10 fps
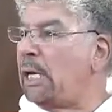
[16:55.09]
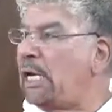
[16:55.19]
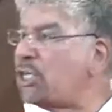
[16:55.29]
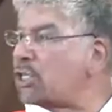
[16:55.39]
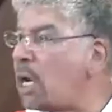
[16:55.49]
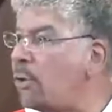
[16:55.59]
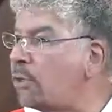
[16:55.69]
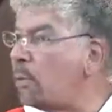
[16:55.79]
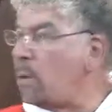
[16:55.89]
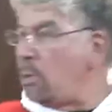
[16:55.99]
He showed
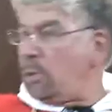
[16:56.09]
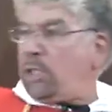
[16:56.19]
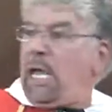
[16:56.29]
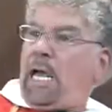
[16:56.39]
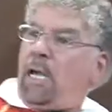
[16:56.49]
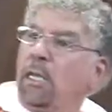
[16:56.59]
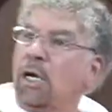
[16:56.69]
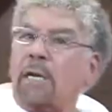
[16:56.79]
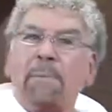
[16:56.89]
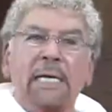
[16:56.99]
the wounds.
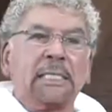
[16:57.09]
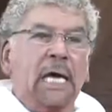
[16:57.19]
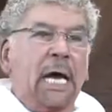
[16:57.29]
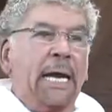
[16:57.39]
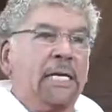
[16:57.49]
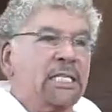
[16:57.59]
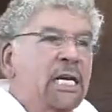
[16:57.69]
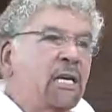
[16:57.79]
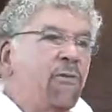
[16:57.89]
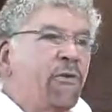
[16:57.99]
Look at my side.
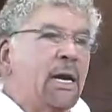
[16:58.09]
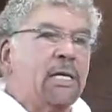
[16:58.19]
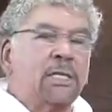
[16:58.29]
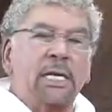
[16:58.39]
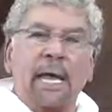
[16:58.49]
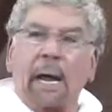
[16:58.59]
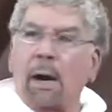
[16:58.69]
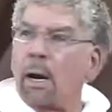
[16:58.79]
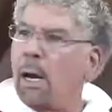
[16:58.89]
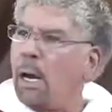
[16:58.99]
Stick your fingers in there.